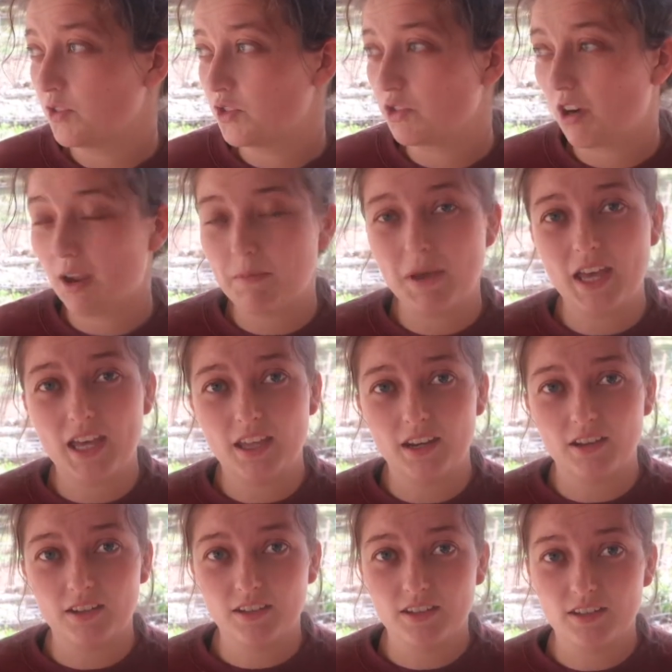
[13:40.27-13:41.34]
dry
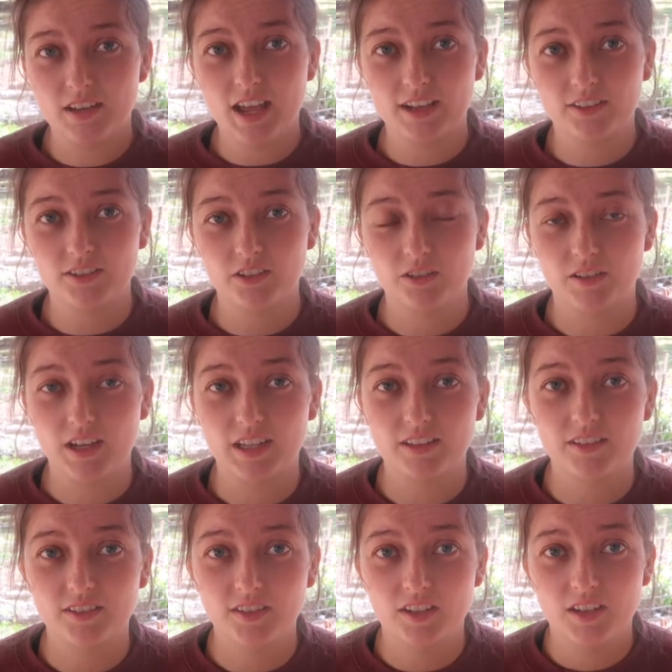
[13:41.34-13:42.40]
pen next to
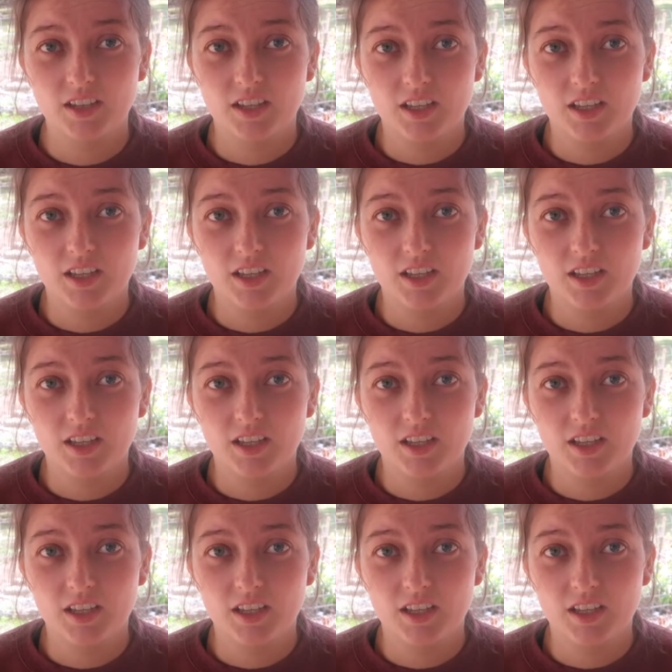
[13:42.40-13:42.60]
us